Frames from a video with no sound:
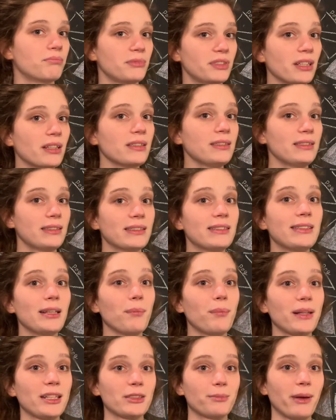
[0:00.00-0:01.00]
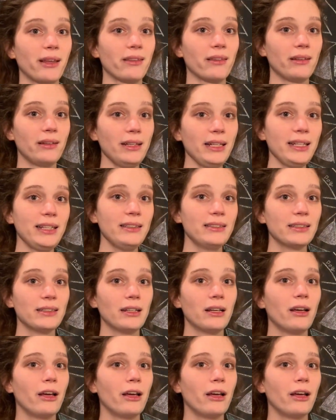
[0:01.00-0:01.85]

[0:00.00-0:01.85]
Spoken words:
does the simplex method need